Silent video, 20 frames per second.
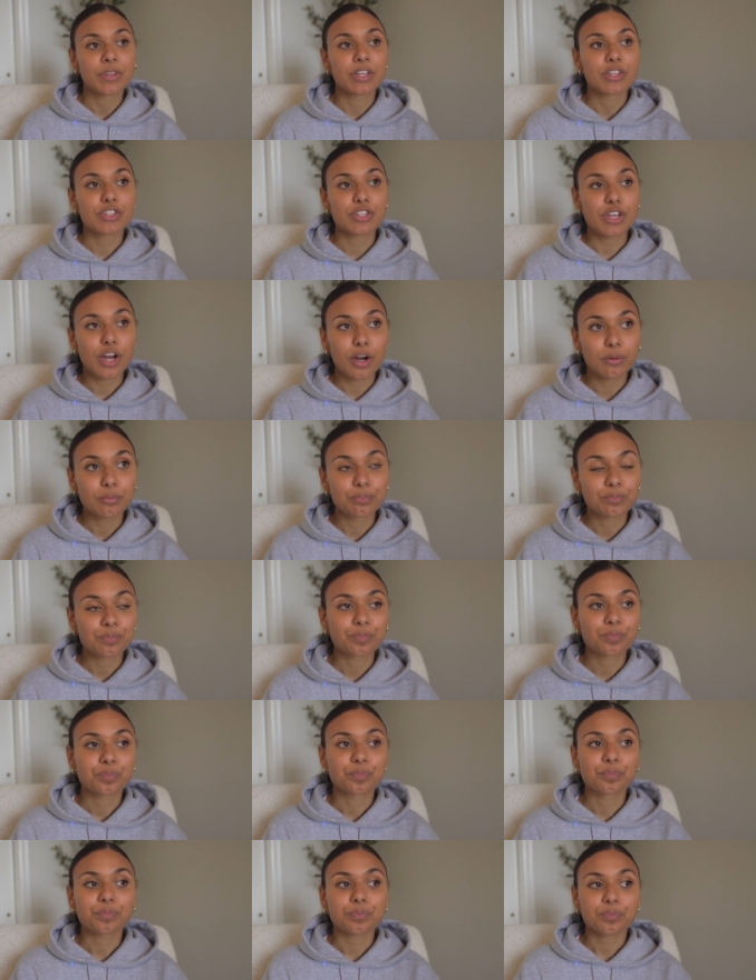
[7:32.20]
So
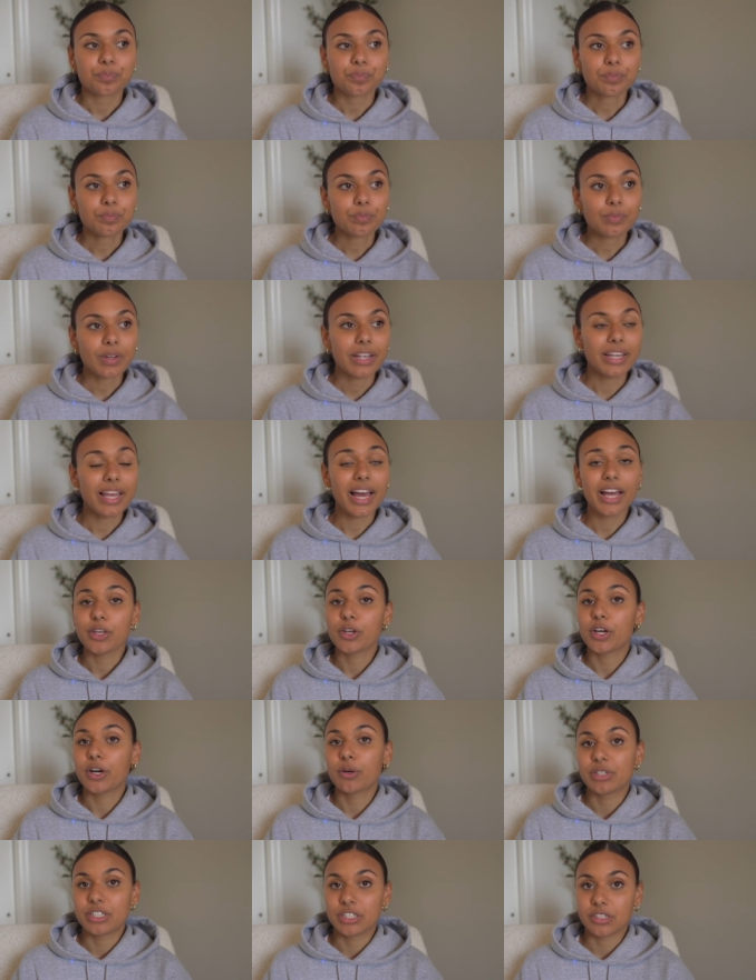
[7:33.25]
yeah, you
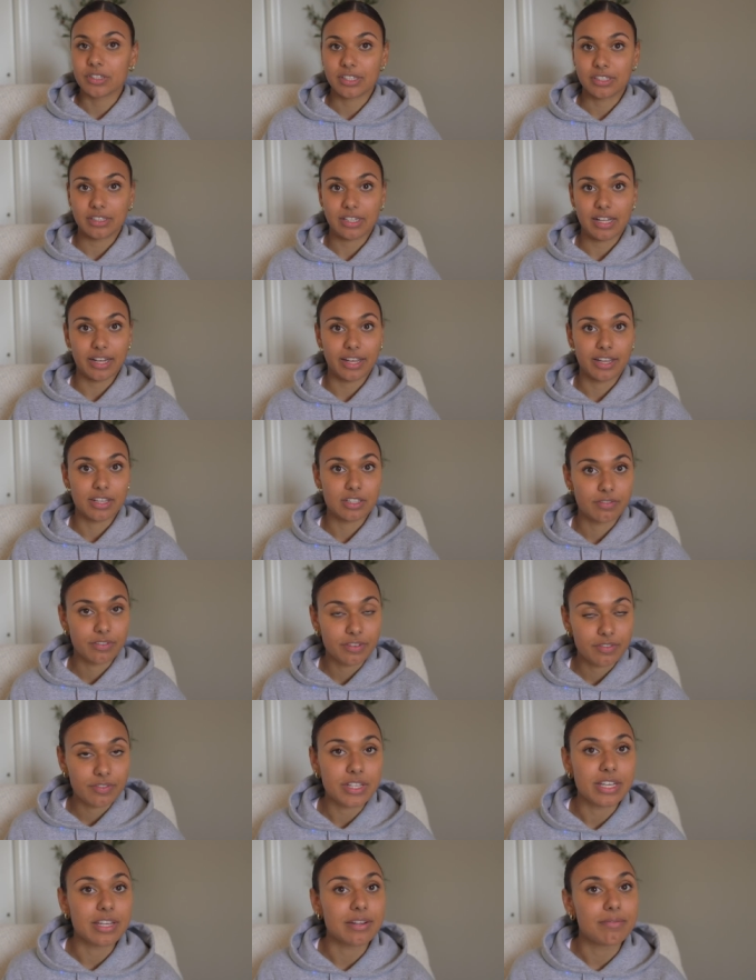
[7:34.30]
go until the clock hits
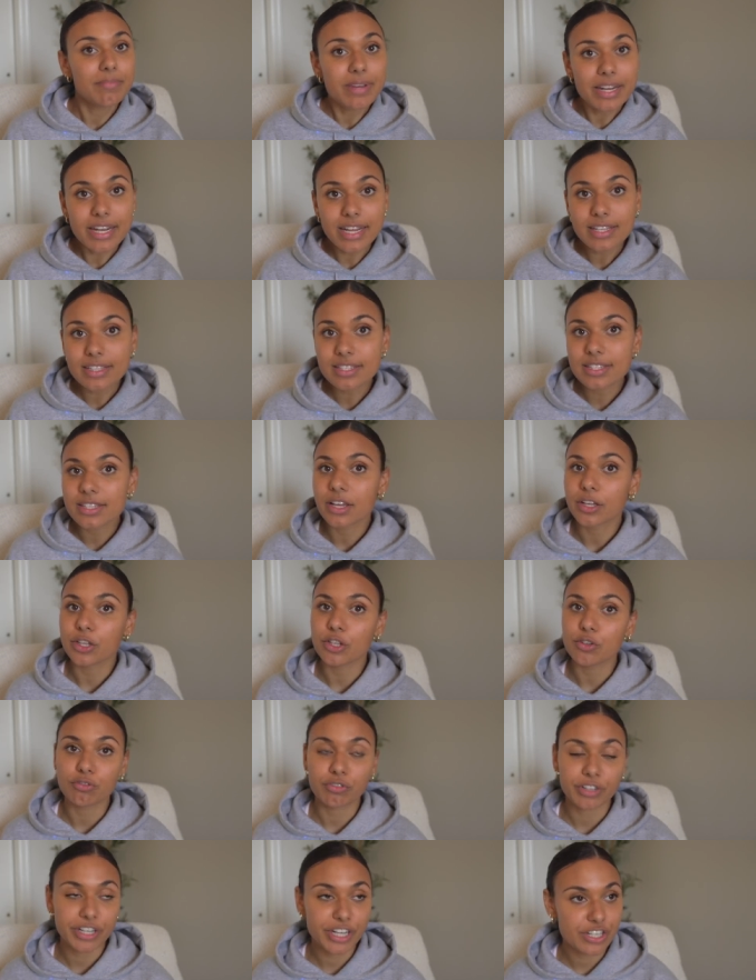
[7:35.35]
15 minutes,
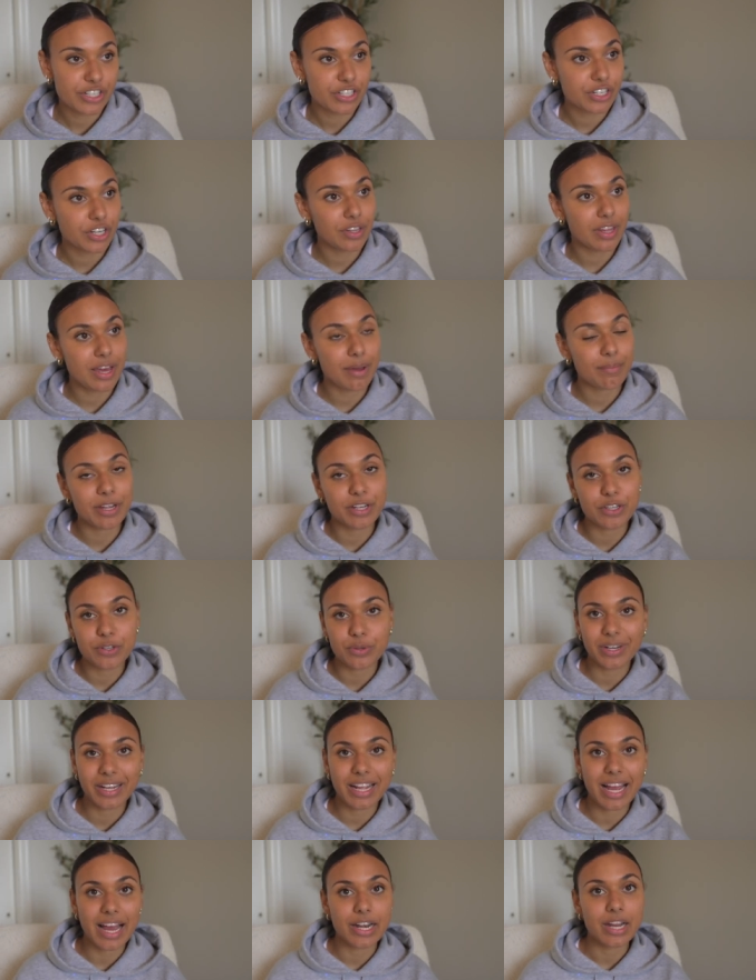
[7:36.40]
you reassure them, and do
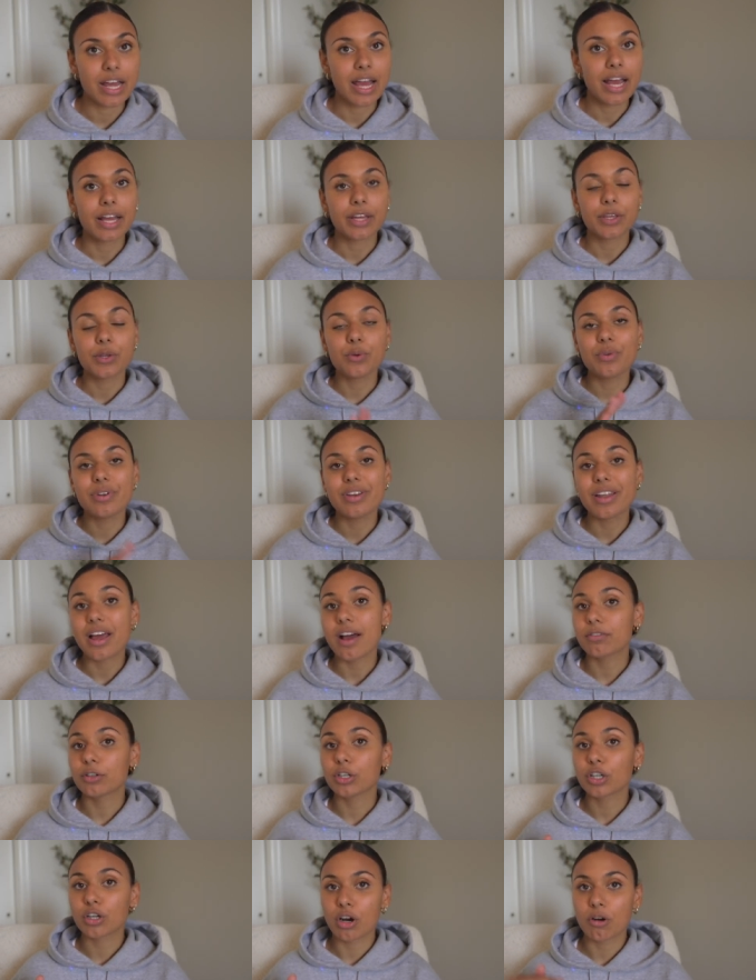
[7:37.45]
it again. You
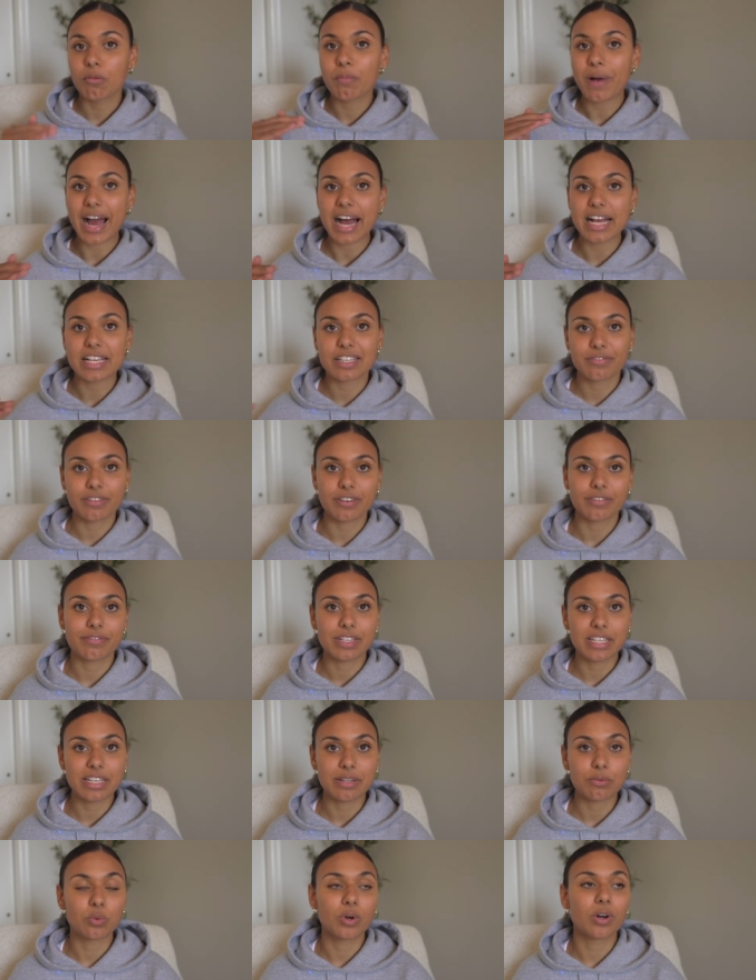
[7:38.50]
never go past
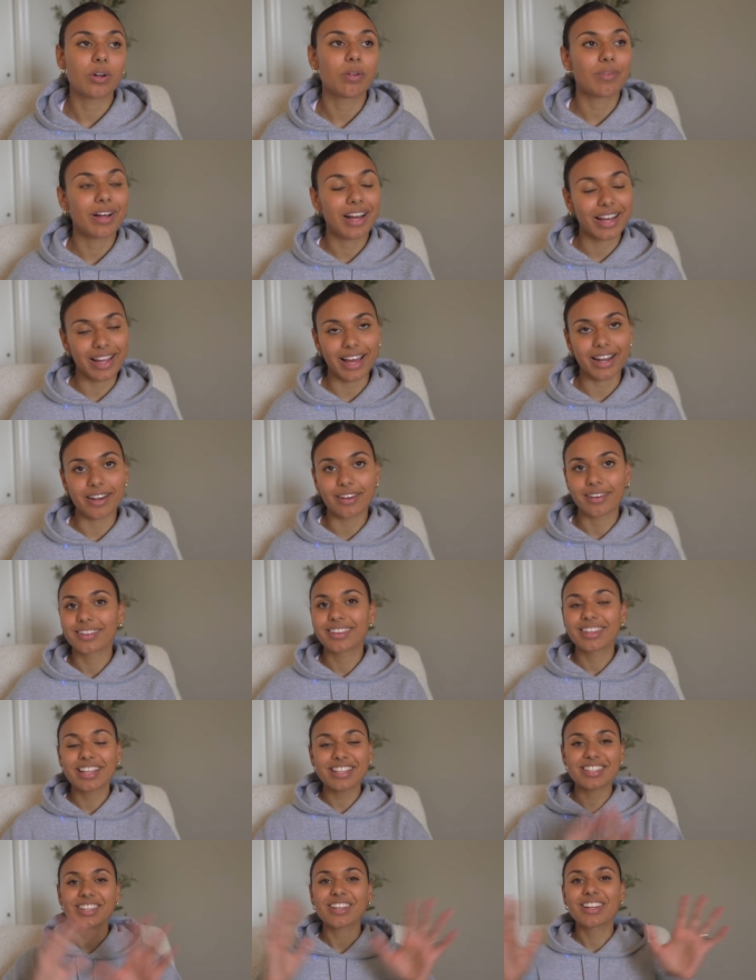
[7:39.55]
15. Well, again,
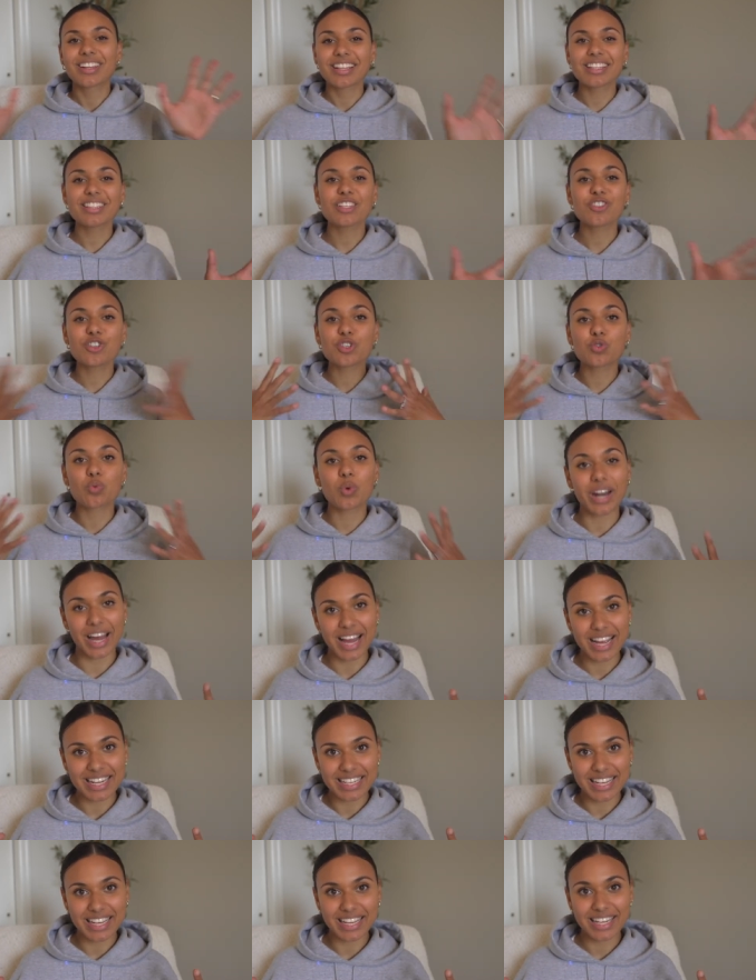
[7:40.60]
this is just what
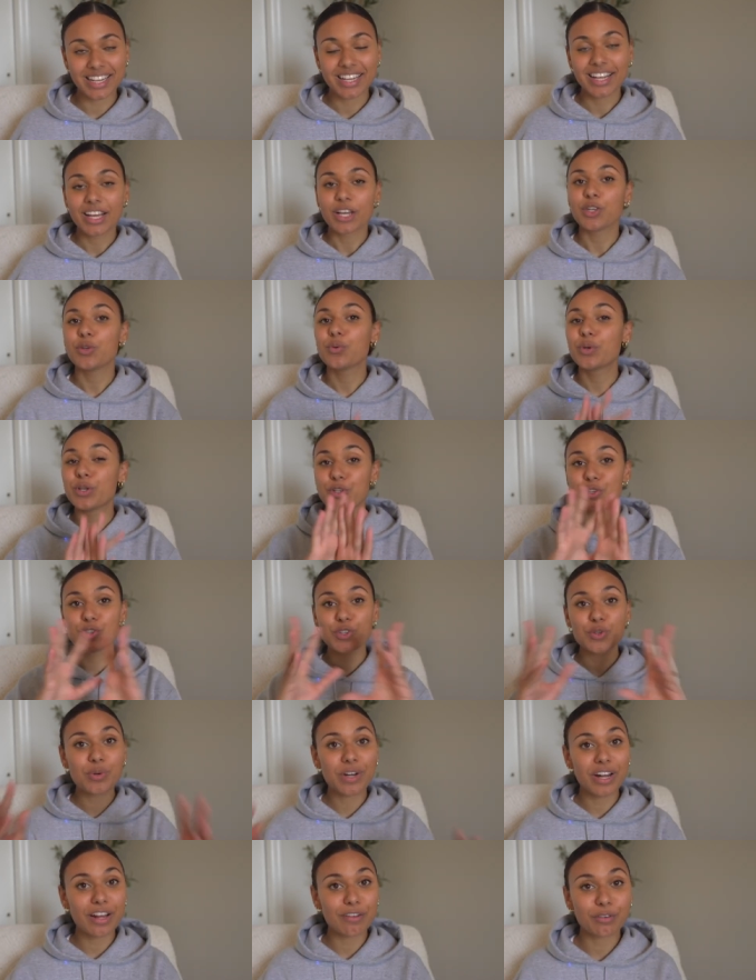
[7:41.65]
I did. You can do
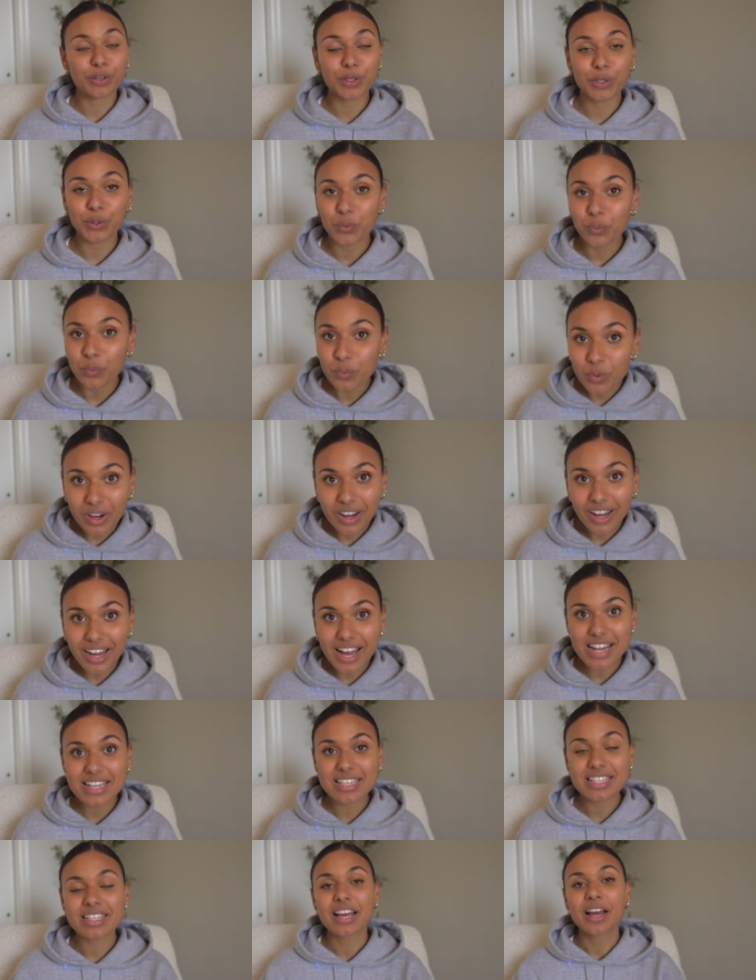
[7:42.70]
whatever you
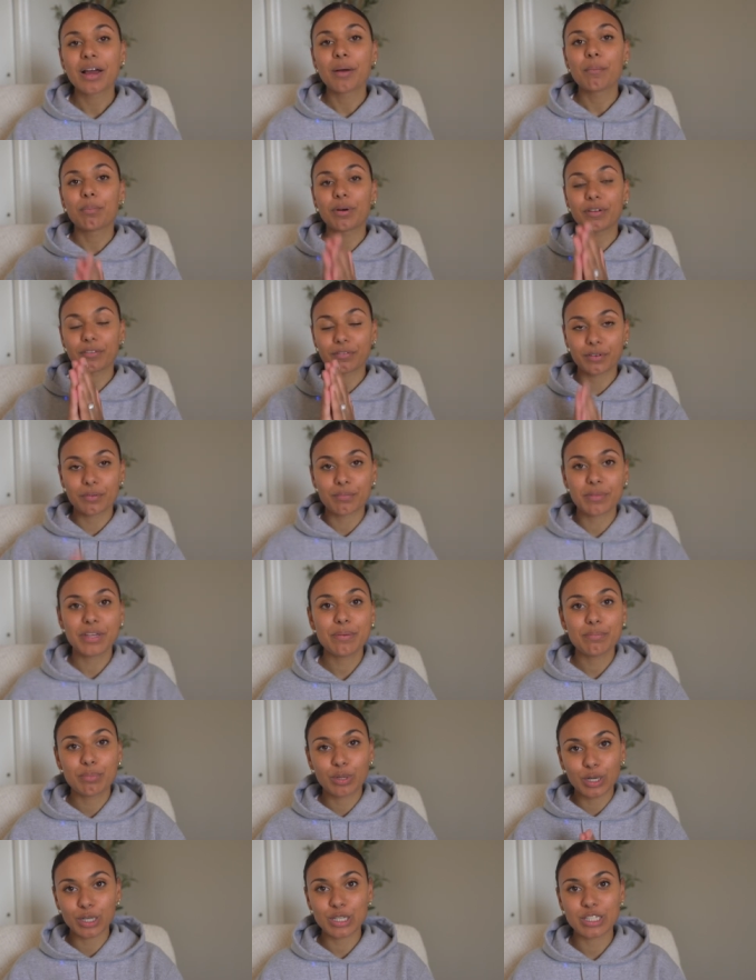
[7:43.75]
want, but for me
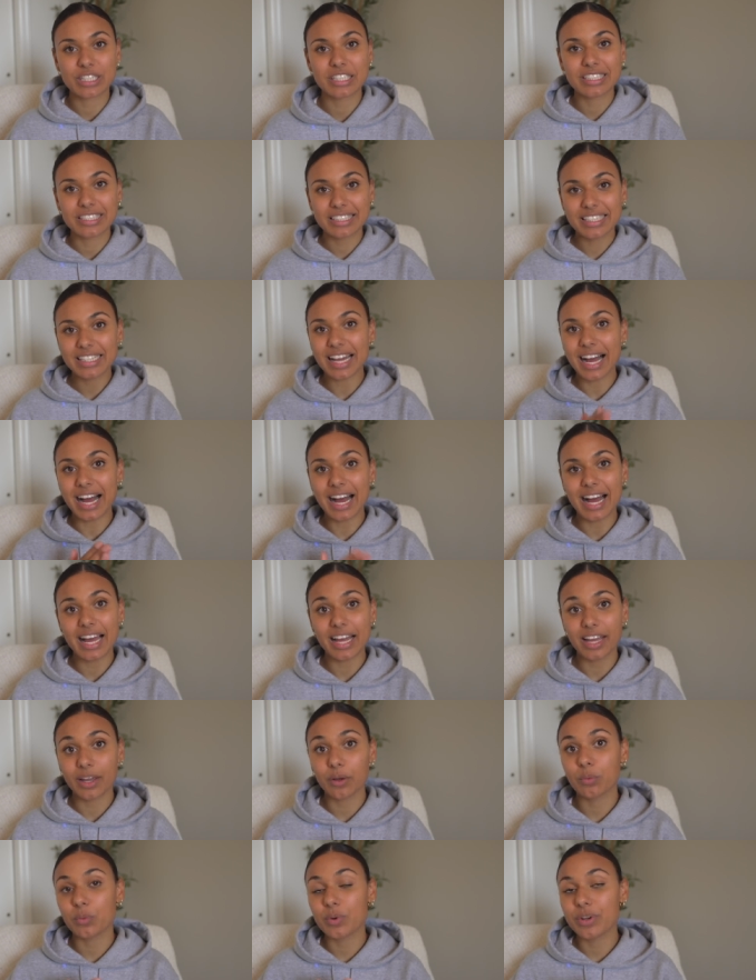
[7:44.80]
personally,
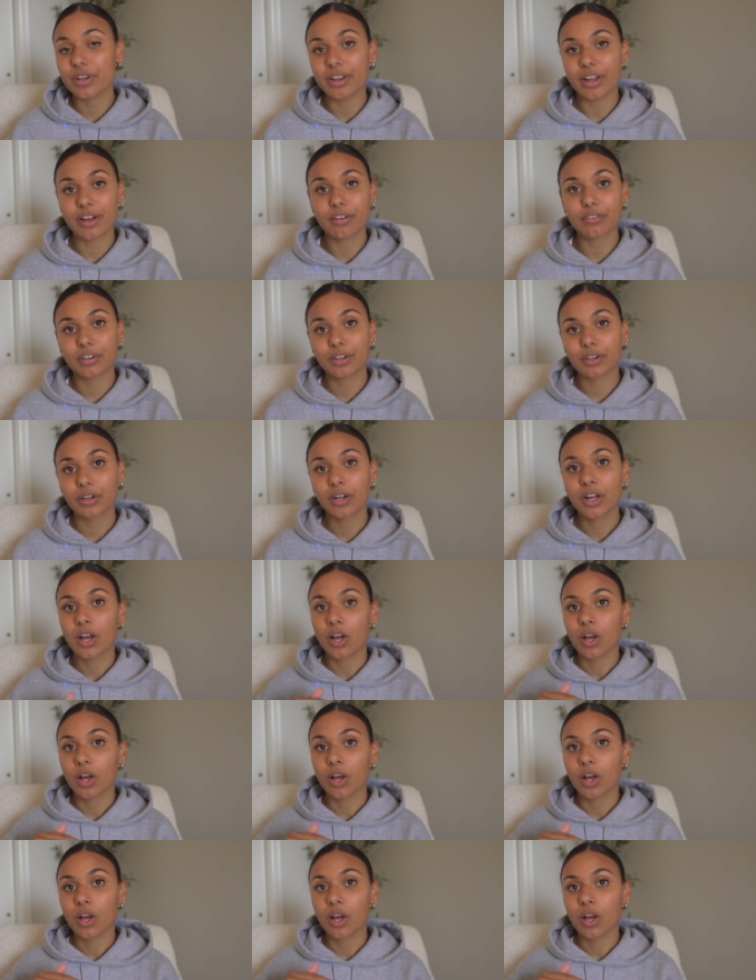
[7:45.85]
I never